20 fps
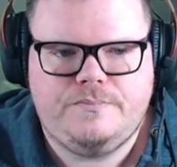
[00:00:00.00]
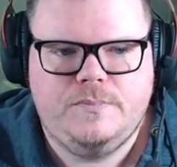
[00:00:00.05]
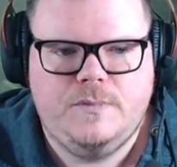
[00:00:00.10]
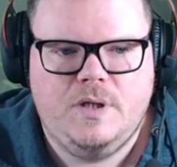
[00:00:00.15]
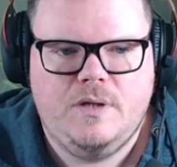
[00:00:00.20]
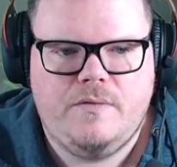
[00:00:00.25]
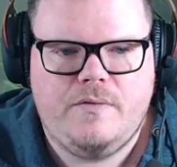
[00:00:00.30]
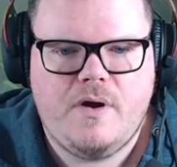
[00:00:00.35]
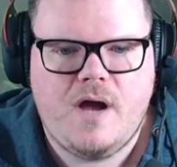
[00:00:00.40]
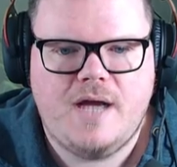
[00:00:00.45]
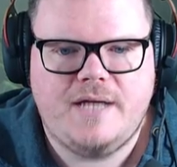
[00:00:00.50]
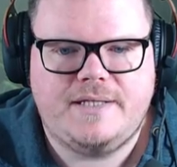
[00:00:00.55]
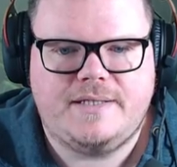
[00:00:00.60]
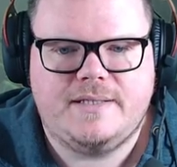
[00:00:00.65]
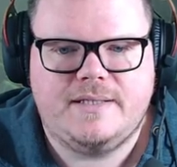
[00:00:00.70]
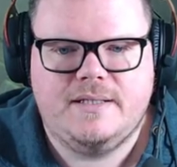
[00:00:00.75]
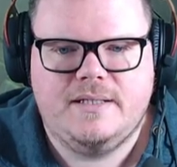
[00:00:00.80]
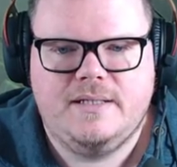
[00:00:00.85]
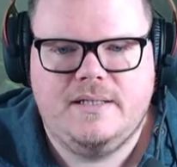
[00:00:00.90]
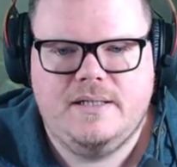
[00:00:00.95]
Right.
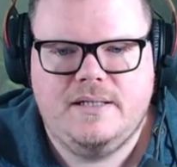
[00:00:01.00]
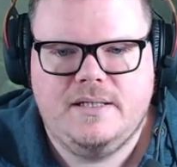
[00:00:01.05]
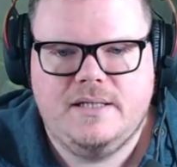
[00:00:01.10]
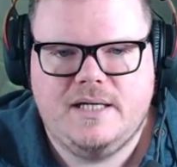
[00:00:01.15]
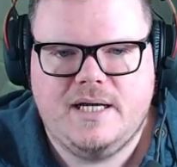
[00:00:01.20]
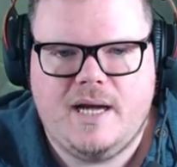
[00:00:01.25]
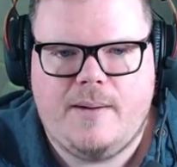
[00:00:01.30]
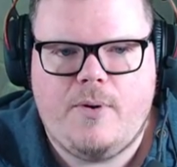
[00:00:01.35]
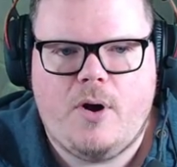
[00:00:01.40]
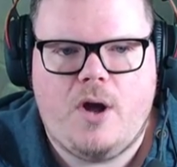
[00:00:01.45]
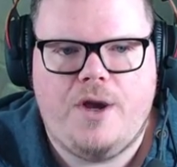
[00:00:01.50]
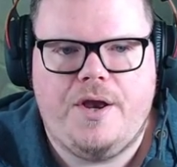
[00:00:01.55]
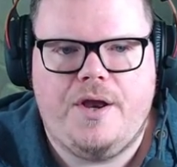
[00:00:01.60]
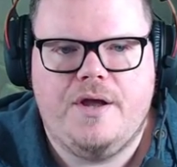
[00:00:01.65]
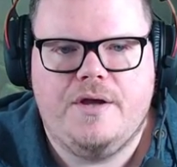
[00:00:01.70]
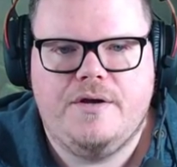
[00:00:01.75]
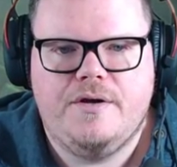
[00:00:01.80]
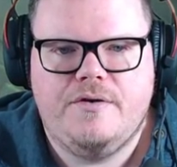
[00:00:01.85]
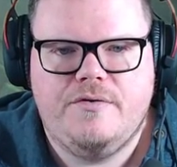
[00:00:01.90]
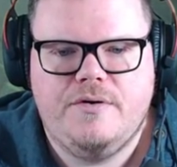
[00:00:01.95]
Come on.
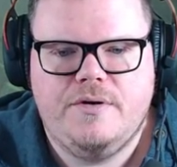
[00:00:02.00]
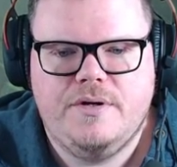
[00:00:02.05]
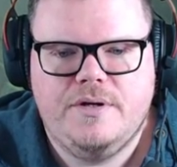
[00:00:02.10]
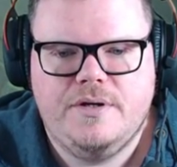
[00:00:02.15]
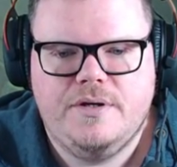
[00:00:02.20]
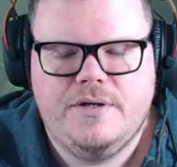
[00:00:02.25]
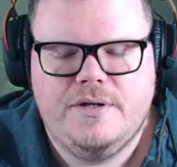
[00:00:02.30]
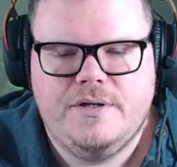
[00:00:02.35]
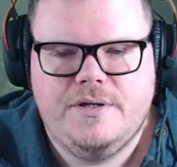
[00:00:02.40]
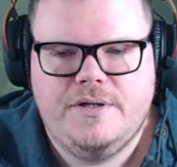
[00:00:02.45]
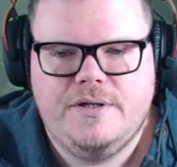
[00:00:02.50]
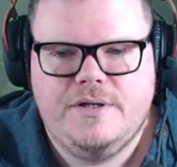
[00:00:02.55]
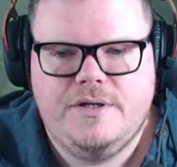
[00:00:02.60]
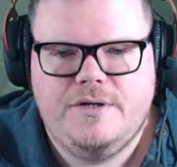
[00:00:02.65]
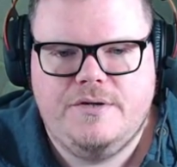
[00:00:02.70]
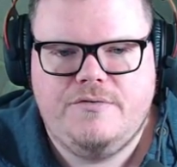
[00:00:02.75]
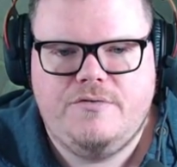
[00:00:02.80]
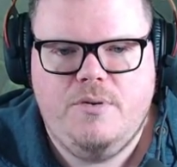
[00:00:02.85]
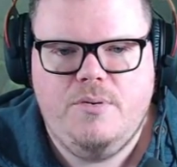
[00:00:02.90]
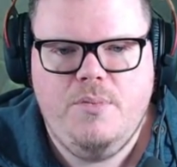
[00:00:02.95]

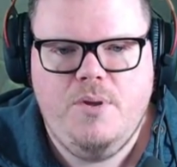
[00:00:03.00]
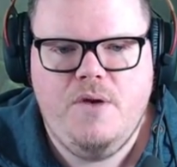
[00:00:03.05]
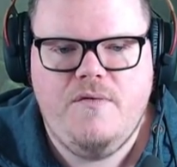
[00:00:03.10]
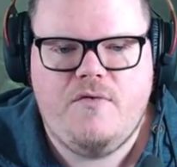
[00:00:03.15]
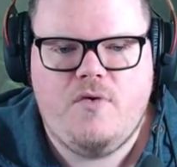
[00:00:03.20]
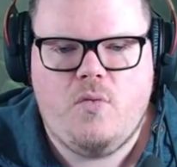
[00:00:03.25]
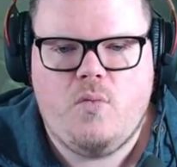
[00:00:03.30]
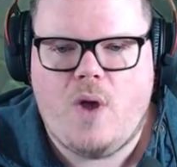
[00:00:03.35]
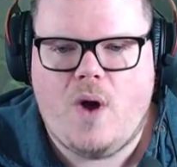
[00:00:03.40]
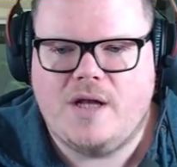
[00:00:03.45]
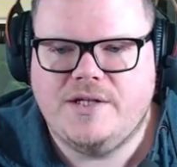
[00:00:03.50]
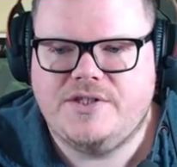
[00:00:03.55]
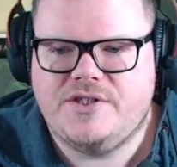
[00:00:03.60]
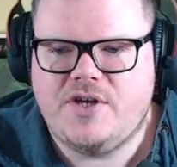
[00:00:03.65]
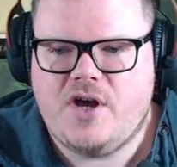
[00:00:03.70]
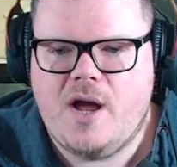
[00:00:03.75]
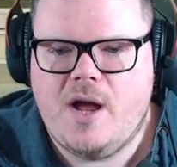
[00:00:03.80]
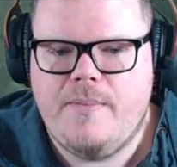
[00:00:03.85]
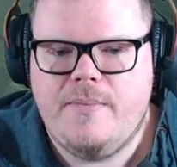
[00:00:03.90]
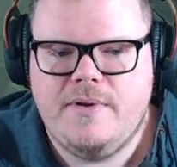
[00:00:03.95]
Removal one
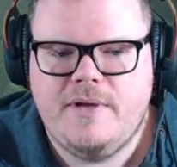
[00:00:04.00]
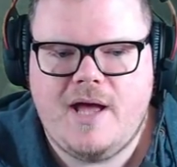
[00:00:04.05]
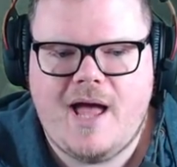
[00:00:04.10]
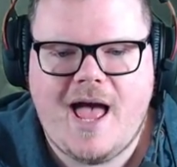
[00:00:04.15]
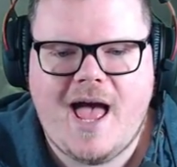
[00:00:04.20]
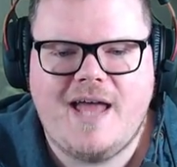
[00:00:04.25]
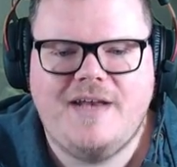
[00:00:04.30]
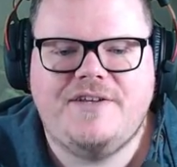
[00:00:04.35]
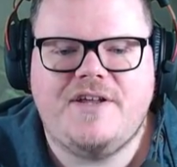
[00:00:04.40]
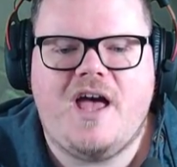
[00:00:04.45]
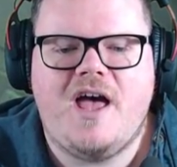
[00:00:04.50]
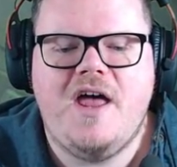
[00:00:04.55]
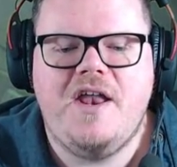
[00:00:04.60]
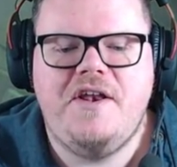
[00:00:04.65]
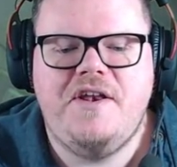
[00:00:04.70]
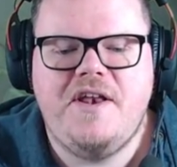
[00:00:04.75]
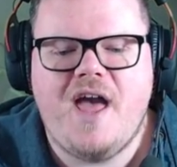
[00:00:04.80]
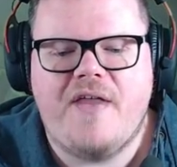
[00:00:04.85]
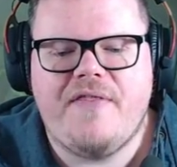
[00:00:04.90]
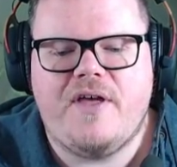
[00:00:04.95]
time. And
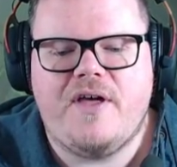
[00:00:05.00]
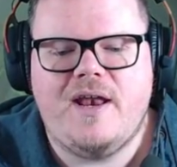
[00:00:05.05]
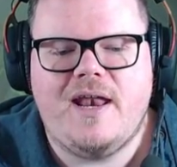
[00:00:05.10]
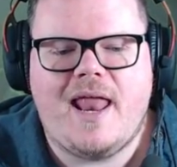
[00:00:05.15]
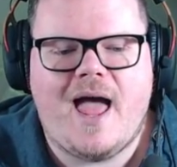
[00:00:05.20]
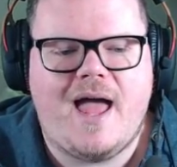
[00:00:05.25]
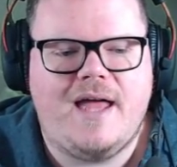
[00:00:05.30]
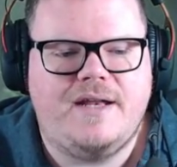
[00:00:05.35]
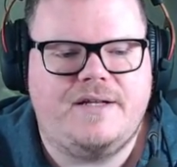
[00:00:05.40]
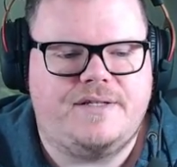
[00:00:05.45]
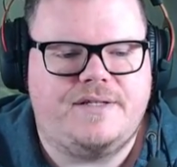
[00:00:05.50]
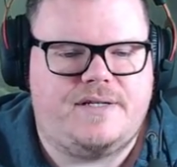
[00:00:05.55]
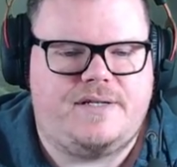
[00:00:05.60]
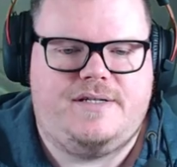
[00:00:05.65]
another land.